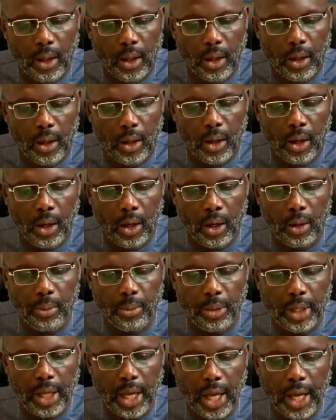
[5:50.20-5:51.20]
On
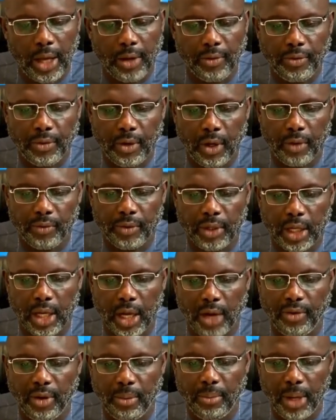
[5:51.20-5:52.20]
behalf of the
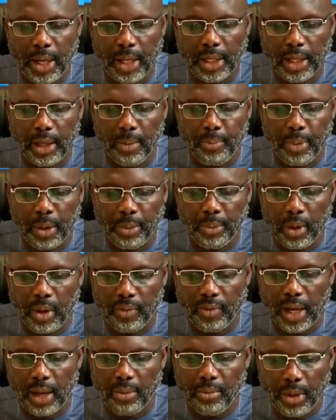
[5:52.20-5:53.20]
government and people
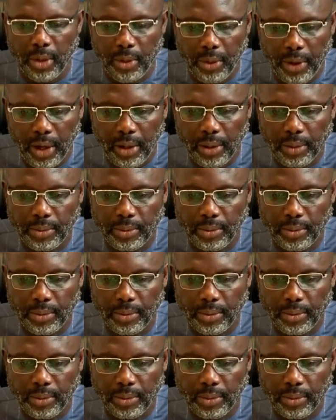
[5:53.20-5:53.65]
of Liberia,